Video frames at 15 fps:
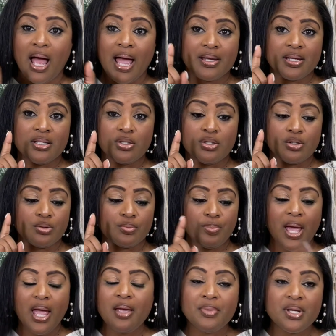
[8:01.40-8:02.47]
I can do
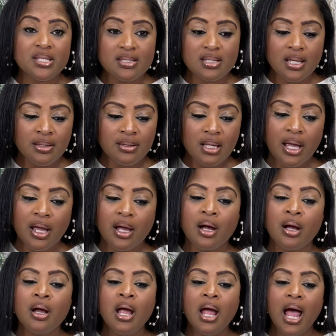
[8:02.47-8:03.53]
payments in
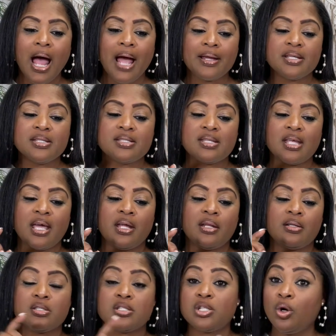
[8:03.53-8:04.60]
there. I can
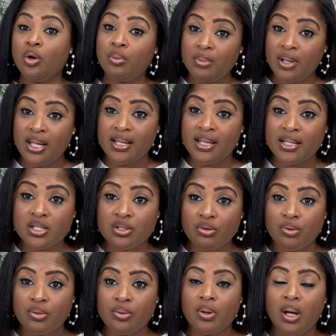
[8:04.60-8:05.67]
set Zoom meetings
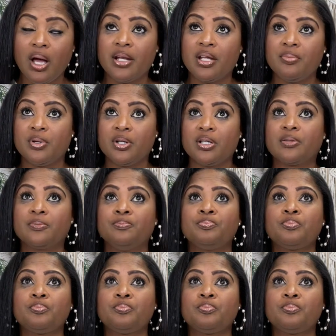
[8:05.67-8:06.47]
through HoneyBook.